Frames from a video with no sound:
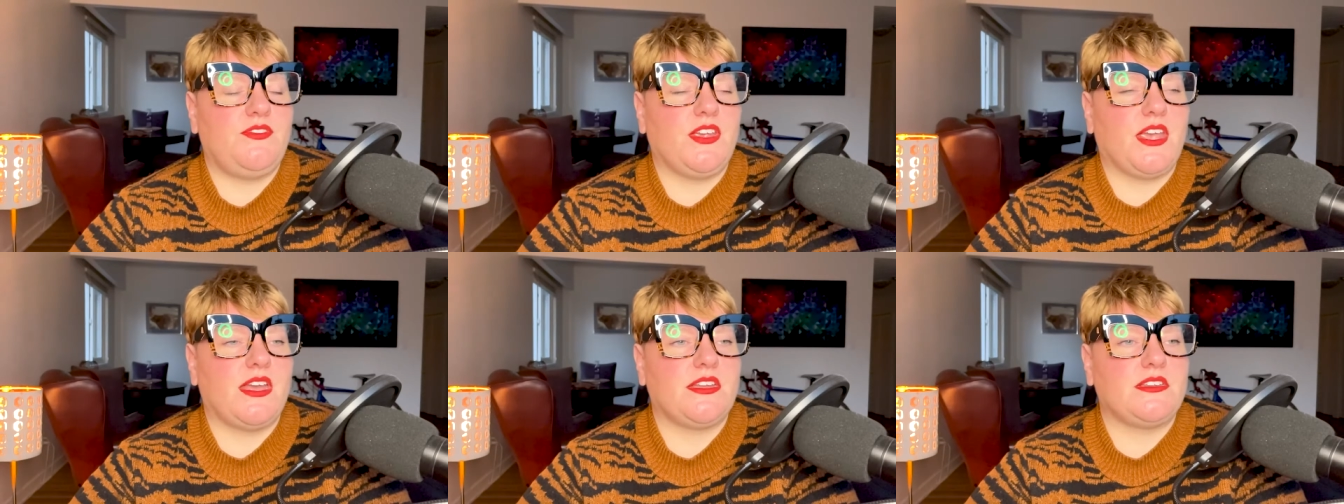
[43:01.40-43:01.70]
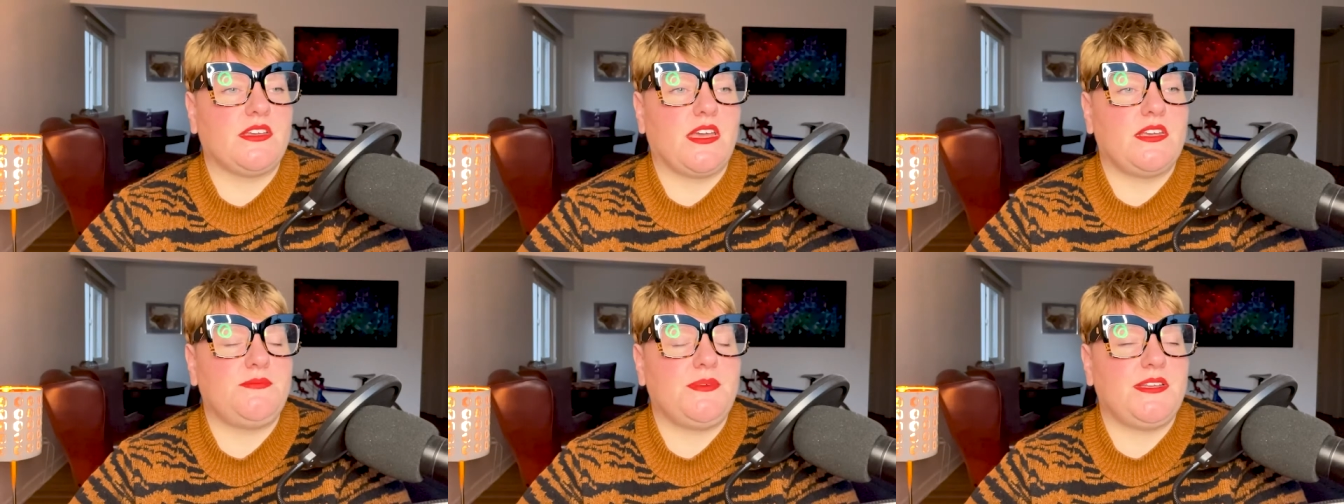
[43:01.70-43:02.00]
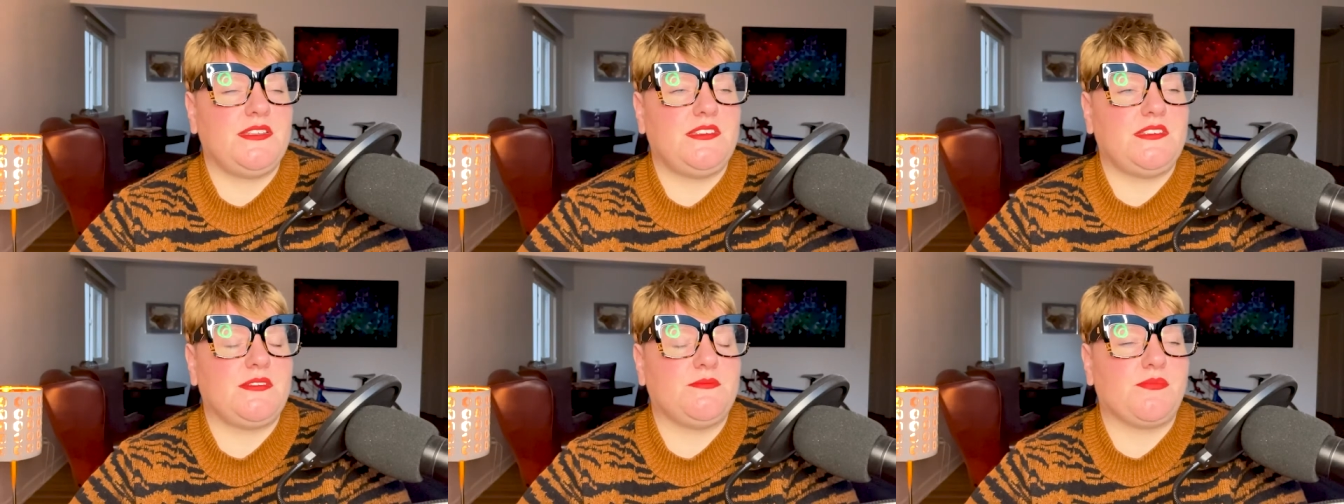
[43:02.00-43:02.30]
you get
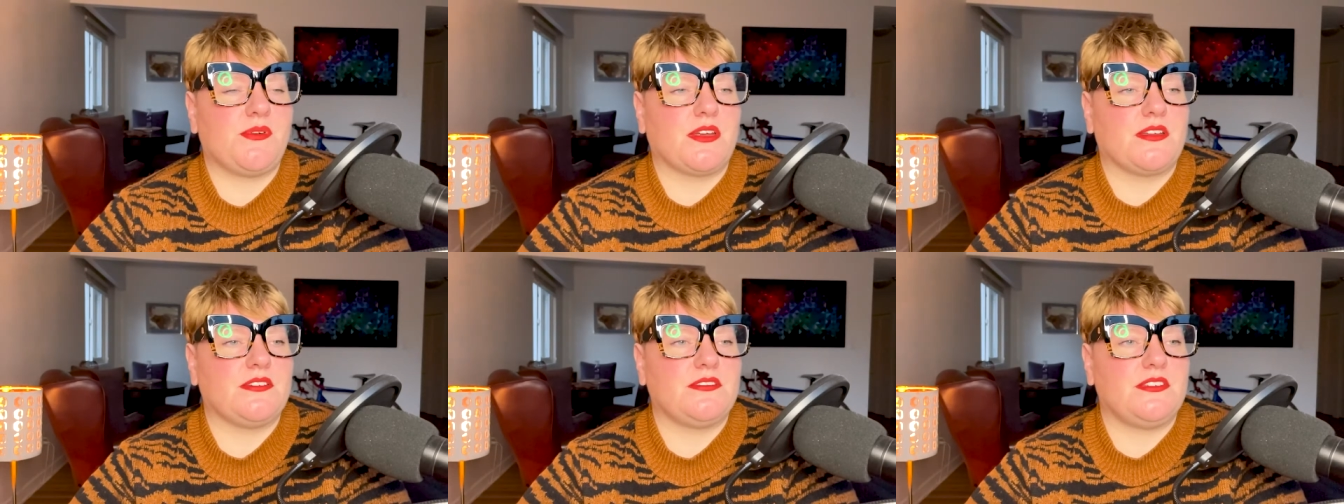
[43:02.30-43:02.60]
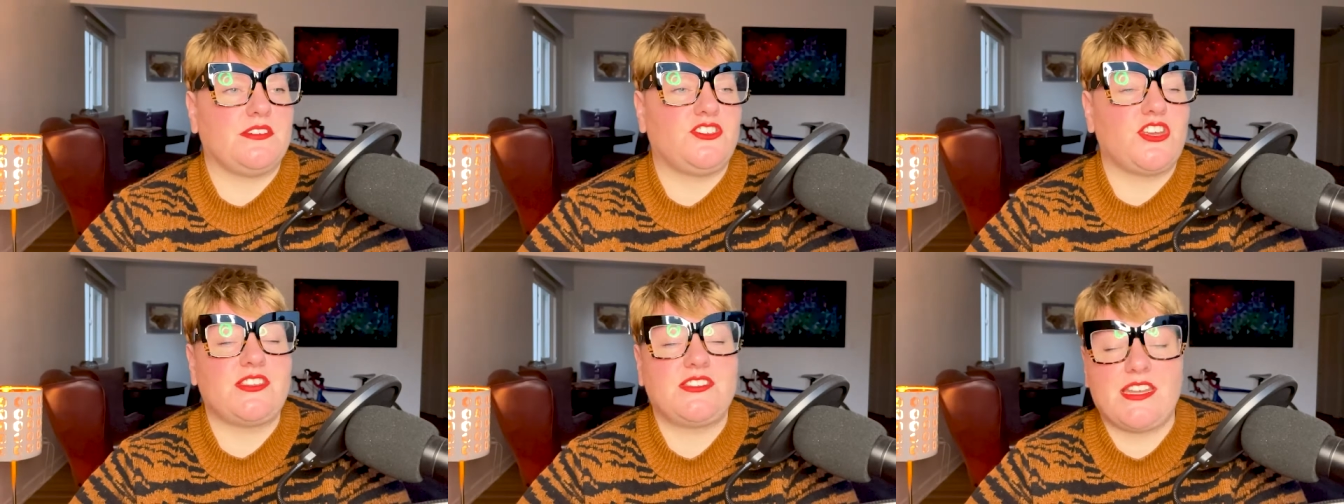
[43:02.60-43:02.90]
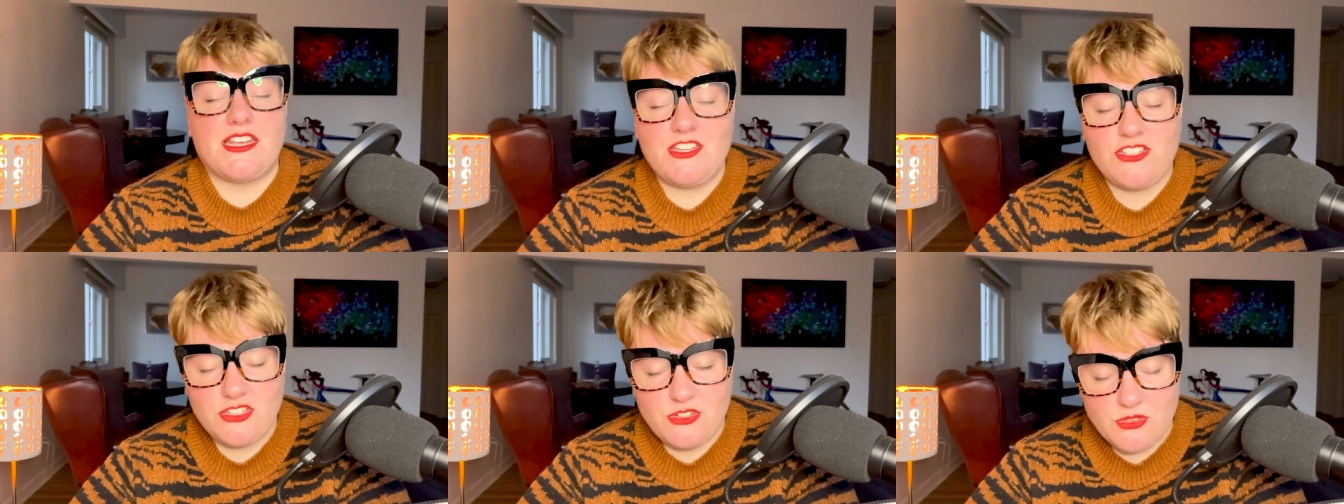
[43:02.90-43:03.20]
diabetes in pregnancy?
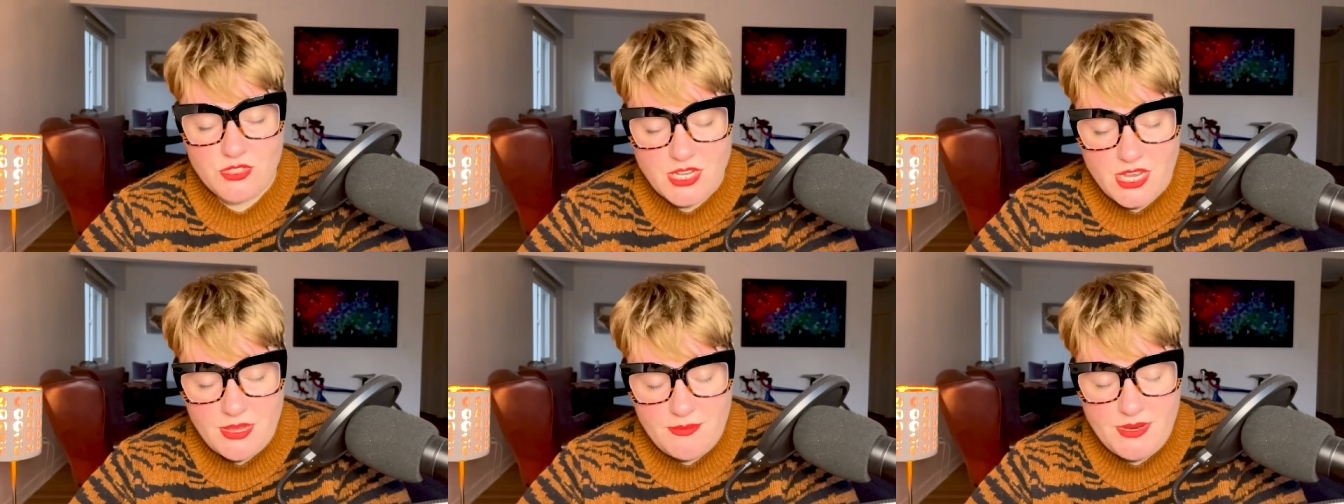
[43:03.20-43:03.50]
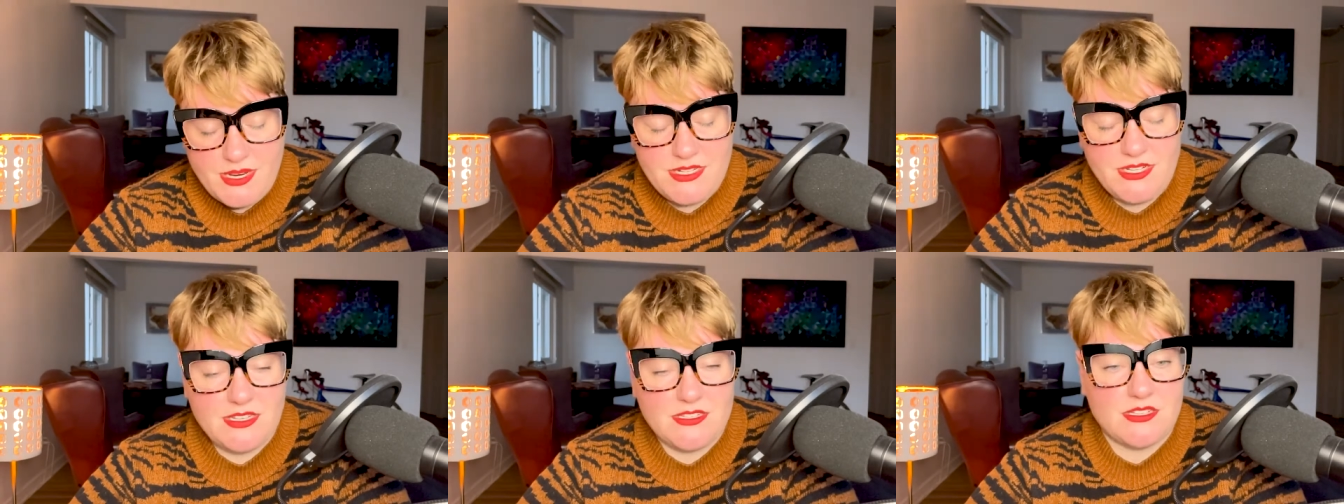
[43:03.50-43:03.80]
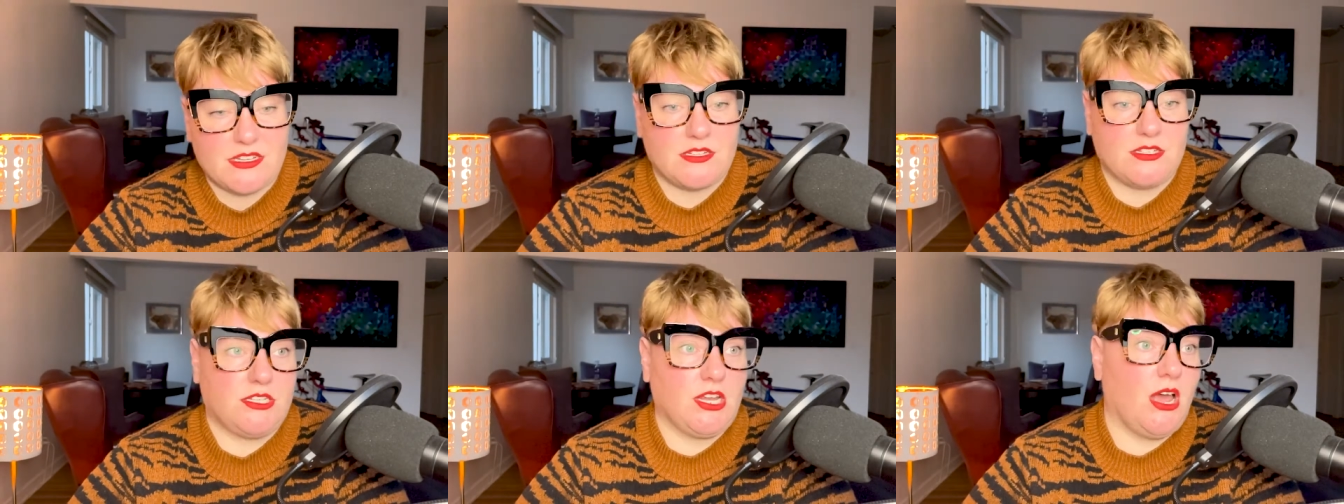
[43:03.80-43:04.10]
Gestational diabetes
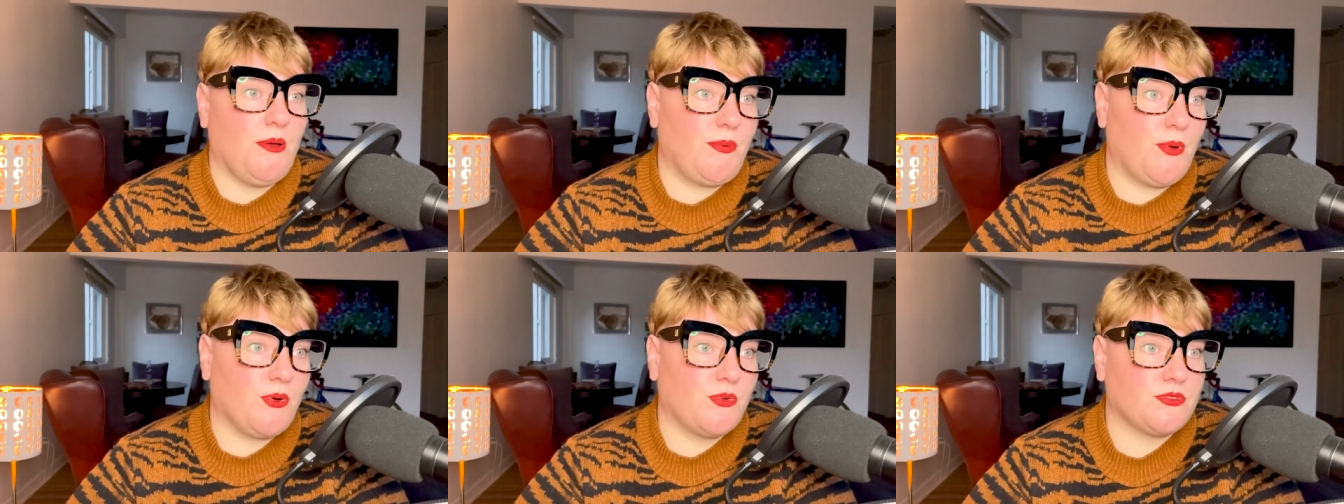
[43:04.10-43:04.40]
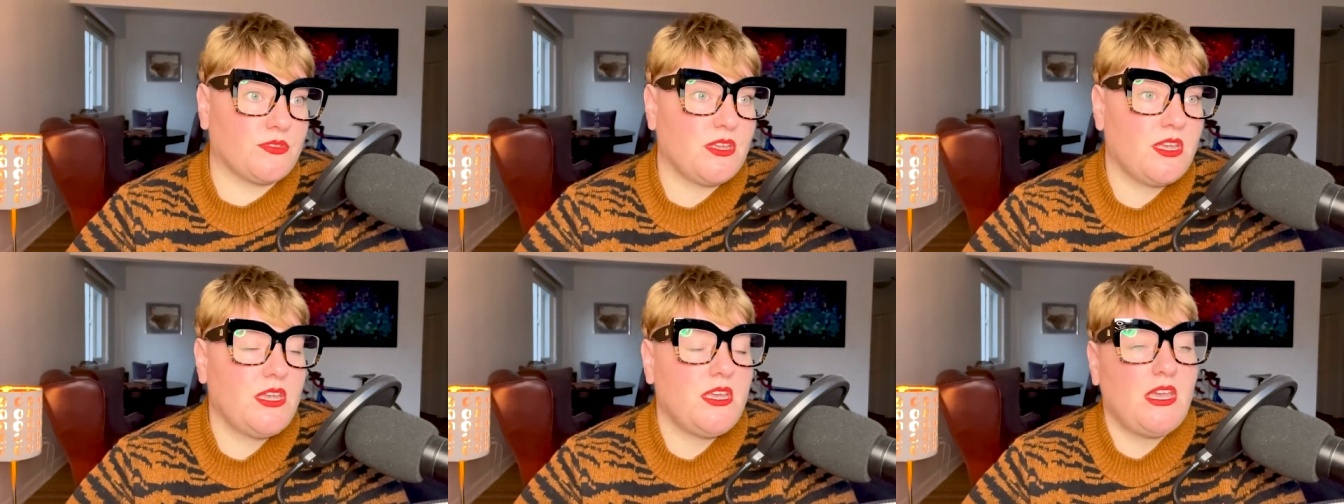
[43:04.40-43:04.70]
doubles.